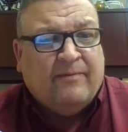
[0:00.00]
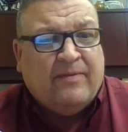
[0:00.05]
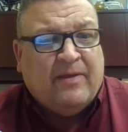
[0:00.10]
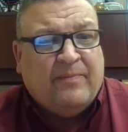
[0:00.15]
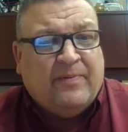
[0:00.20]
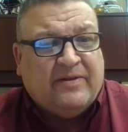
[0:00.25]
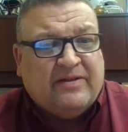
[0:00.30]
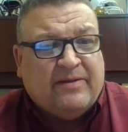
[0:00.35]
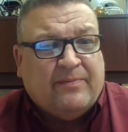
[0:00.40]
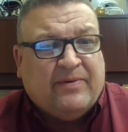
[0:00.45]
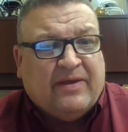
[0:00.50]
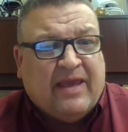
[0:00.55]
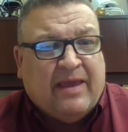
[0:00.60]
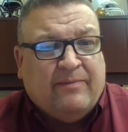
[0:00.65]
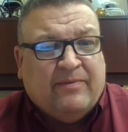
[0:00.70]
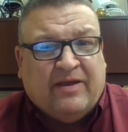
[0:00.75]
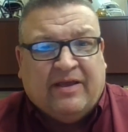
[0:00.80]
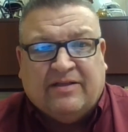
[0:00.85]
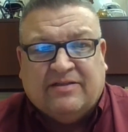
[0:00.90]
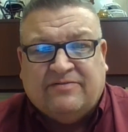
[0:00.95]
They picked up a
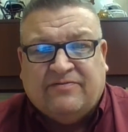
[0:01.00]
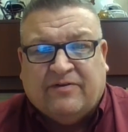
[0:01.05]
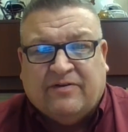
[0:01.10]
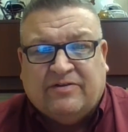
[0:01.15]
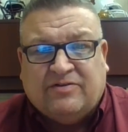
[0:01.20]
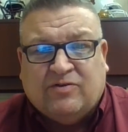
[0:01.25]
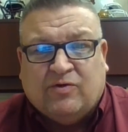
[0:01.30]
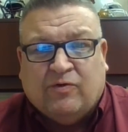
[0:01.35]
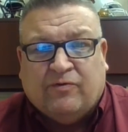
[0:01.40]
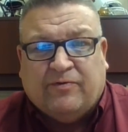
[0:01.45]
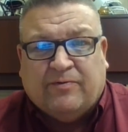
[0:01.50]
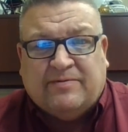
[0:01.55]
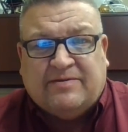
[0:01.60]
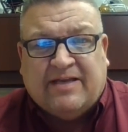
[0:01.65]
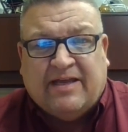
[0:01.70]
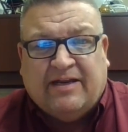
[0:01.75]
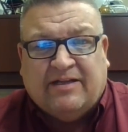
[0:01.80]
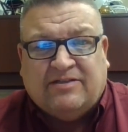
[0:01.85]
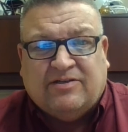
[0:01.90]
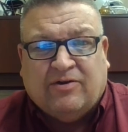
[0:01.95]
game against a school from
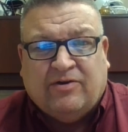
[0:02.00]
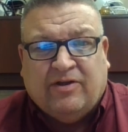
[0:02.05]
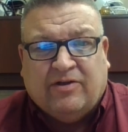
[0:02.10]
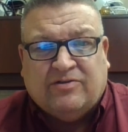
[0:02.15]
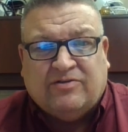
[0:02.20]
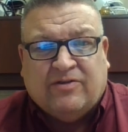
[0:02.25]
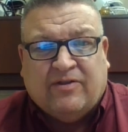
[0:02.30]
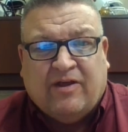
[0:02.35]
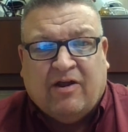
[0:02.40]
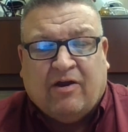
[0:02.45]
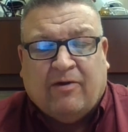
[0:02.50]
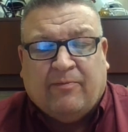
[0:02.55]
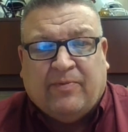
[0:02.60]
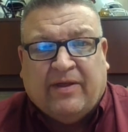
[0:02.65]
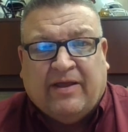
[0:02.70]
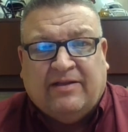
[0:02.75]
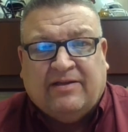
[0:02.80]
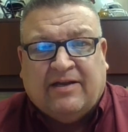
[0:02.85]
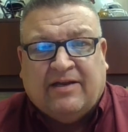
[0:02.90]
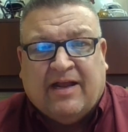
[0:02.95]
San Antonio, so they are
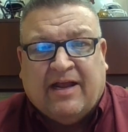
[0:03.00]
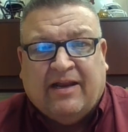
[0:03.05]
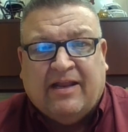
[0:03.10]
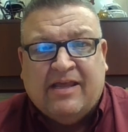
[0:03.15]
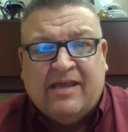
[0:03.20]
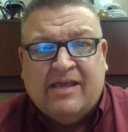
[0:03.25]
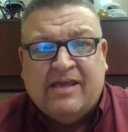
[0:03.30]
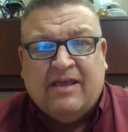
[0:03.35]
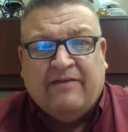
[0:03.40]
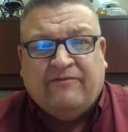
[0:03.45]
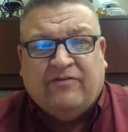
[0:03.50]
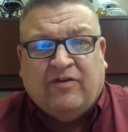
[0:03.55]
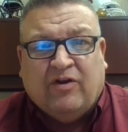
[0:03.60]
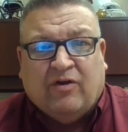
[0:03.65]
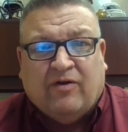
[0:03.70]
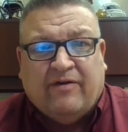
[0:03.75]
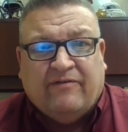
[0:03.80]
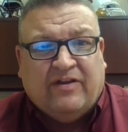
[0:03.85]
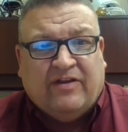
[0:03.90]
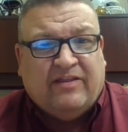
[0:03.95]
playing tonight. If you
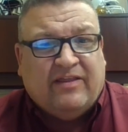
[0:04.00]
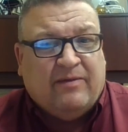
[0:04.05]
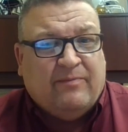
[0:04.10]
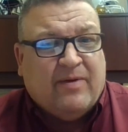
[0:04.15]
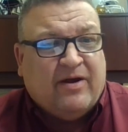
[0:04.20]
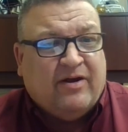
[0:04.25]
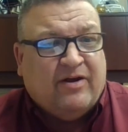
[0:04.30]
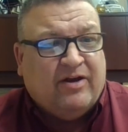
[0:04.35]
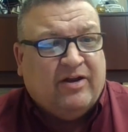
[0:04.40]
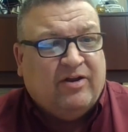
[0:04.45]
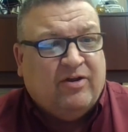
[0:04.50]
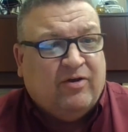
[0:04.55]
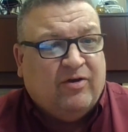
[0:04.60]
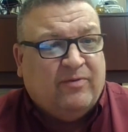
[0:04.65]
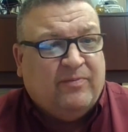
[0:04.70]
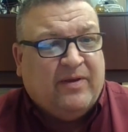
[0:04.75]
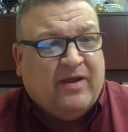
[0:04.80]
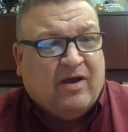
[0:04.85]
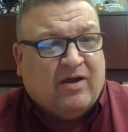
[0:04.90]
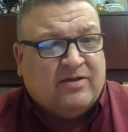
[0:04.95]
don't have anything better to do,
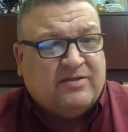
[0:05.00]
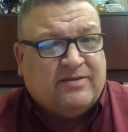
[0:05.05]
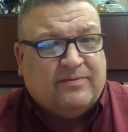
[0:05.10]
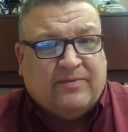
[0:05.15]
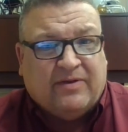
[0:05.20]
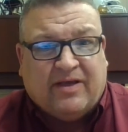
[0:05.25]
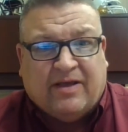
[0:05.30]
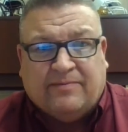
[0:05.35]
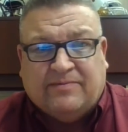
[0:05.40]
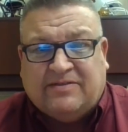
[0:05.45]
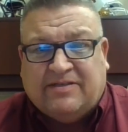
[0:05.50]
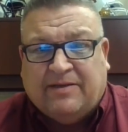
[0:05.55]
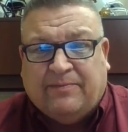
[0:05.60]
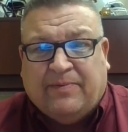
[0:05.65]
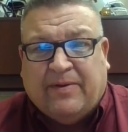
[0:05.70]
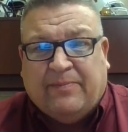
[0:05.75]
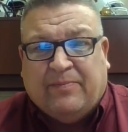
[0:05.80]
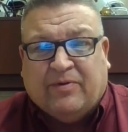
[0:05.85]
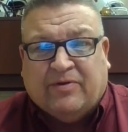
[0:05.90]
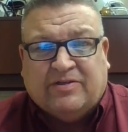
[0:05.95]
it'd be awesome to come see
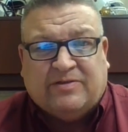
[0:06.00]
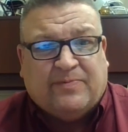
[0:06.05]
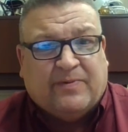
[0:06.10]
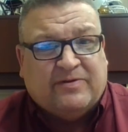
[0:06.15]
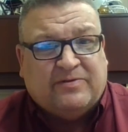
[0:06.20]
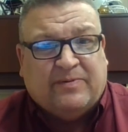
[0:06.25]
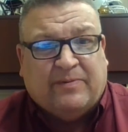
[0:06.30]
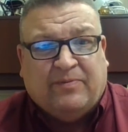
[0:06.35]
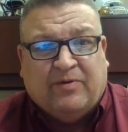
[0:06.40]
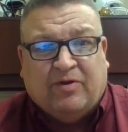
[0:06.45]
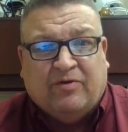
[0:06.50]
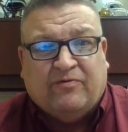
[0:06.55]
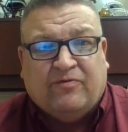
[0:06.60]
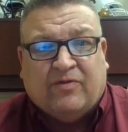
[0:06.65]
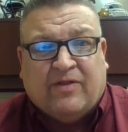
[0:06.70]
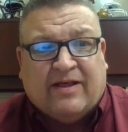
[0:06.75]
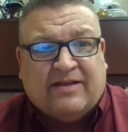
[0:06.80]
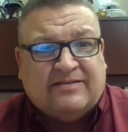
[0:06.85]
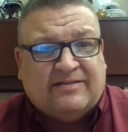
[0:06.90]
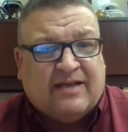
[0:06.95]
people. It's supposed to be
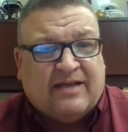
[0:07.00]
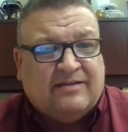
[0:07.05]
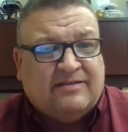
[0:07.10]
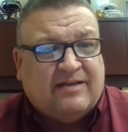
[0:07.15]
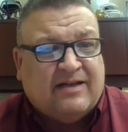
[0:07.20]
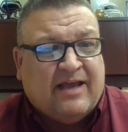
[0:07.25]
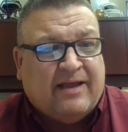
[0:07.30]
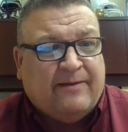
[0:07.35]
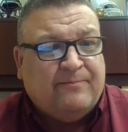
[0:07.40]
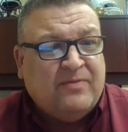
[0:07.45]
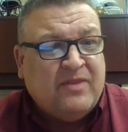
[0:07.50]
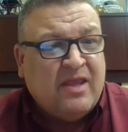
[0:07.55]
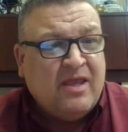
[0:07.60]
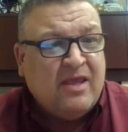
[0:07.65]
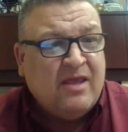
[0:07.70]
beautiful outside tonight.